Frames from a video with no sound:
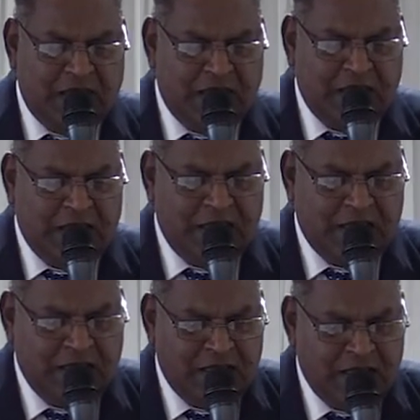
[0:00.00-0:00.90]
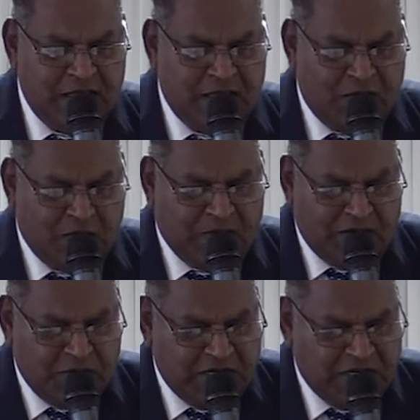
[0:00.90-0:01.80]
Well,
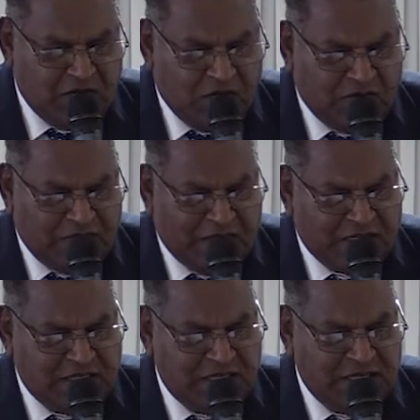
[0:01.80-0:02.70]
we need all of that.